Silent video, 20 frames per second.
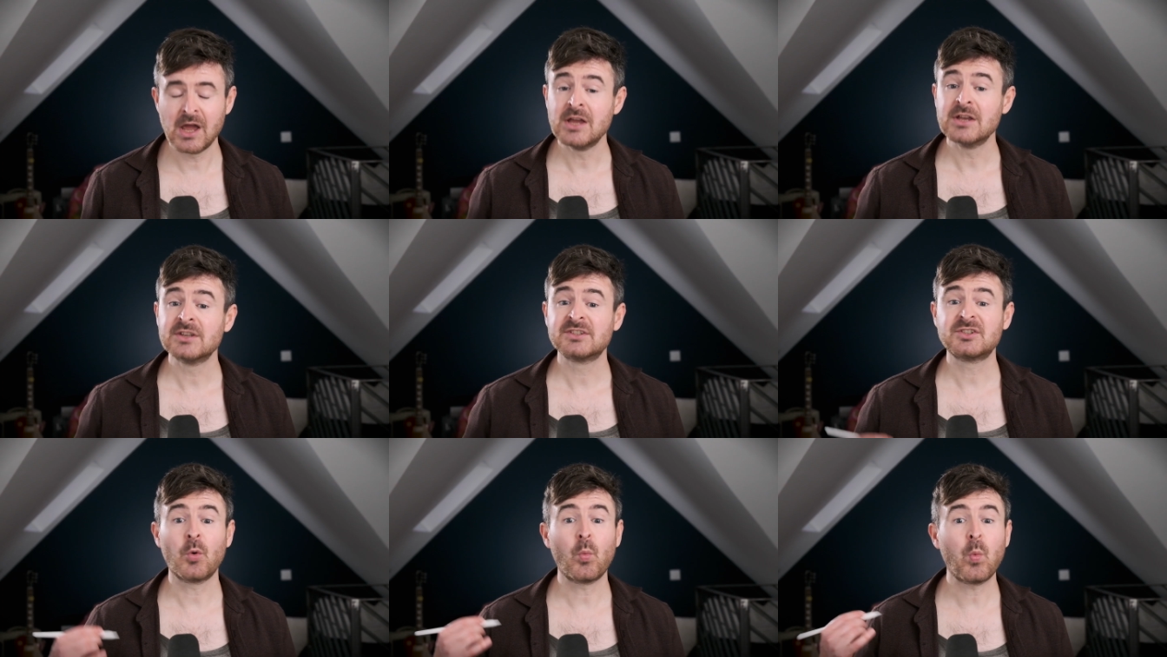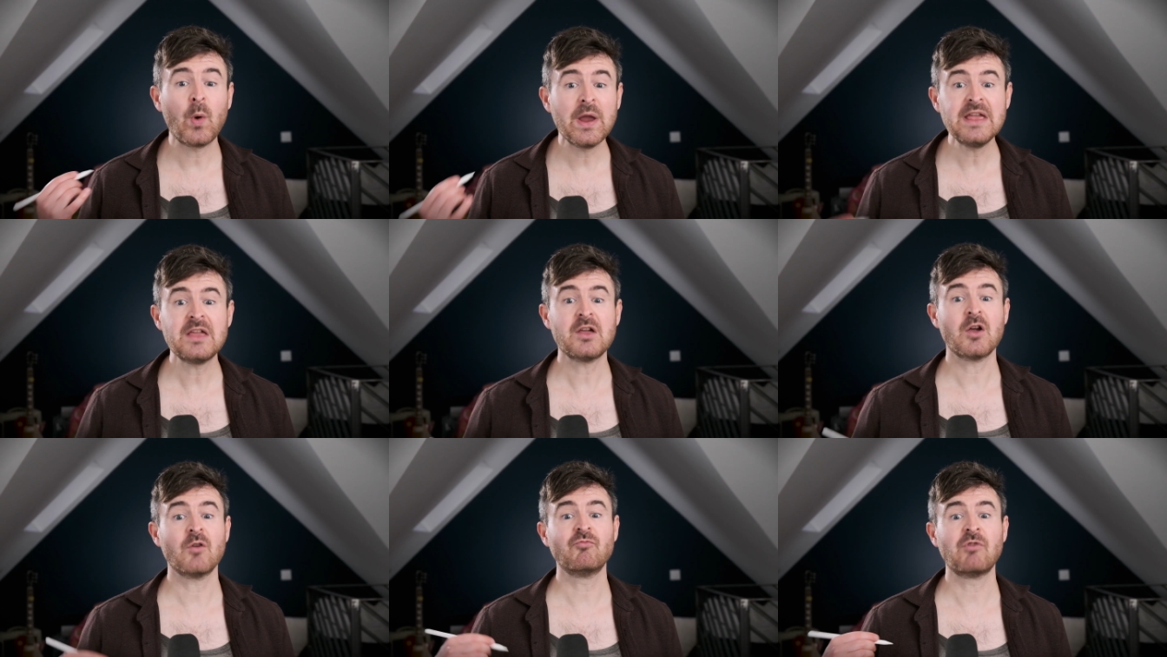So we
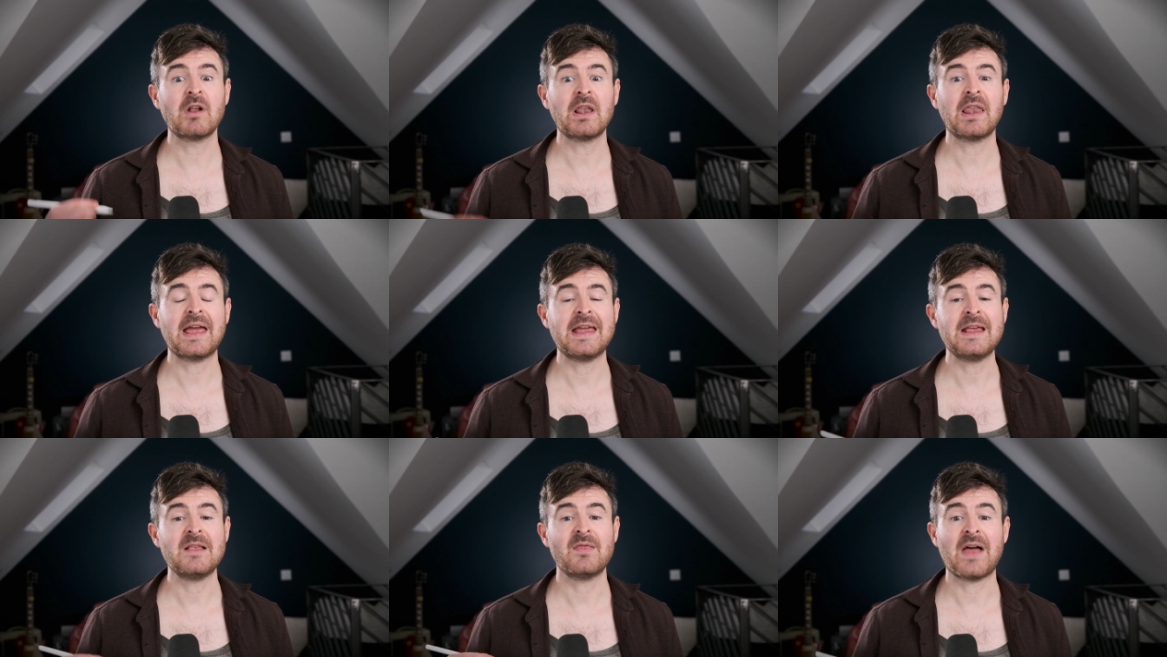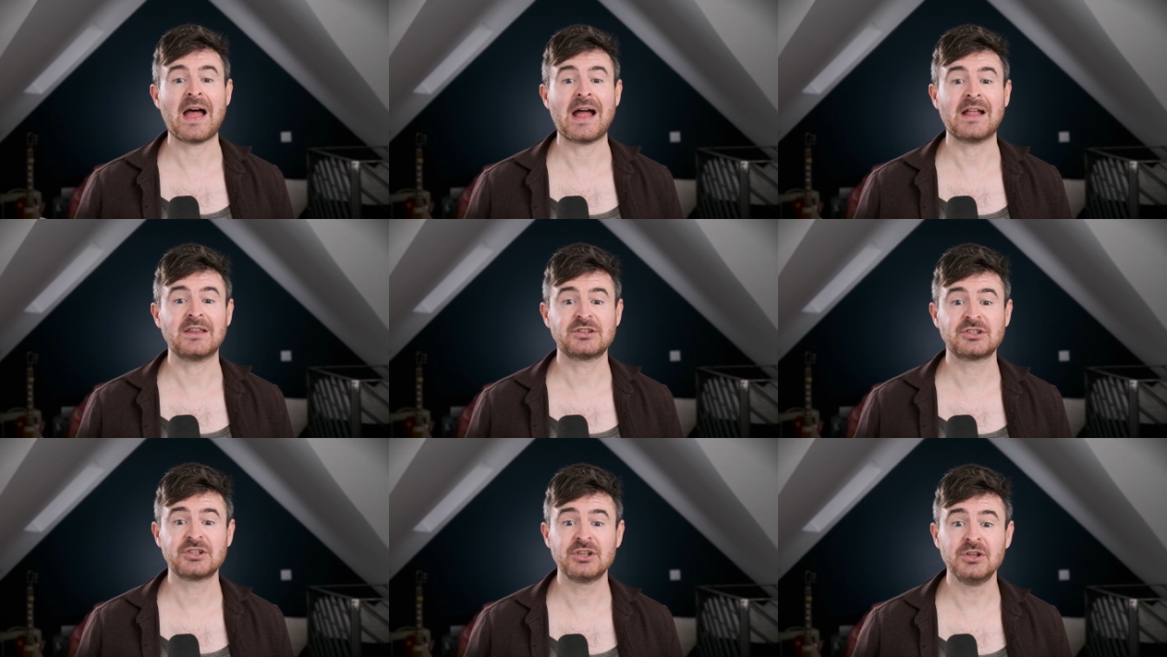can relate
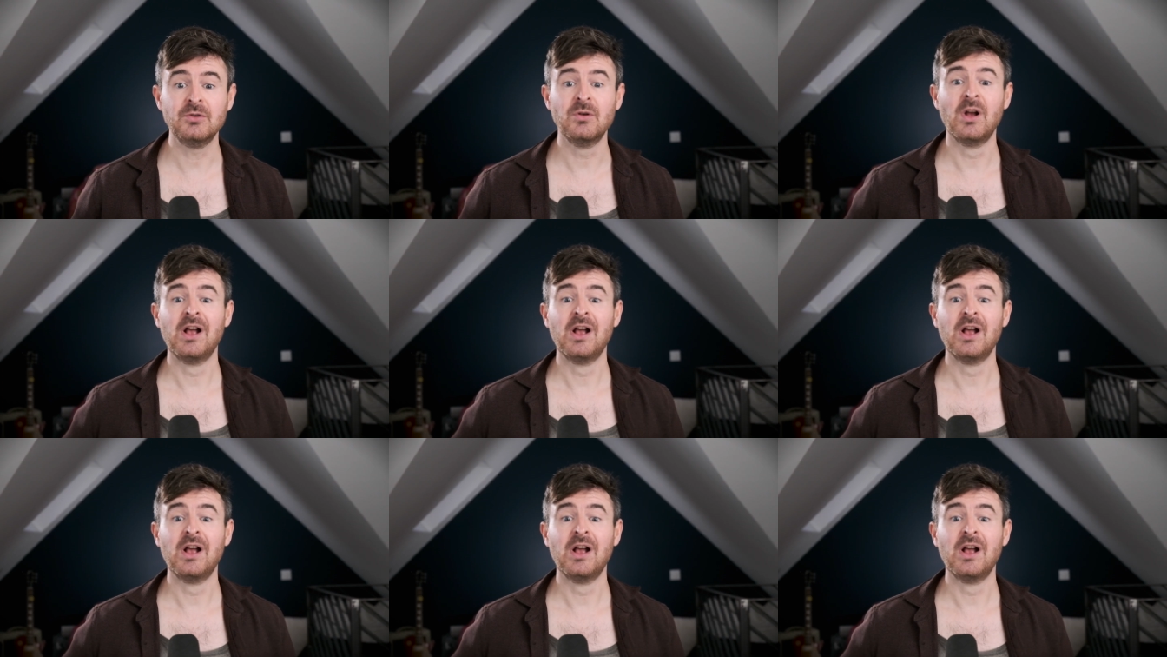that to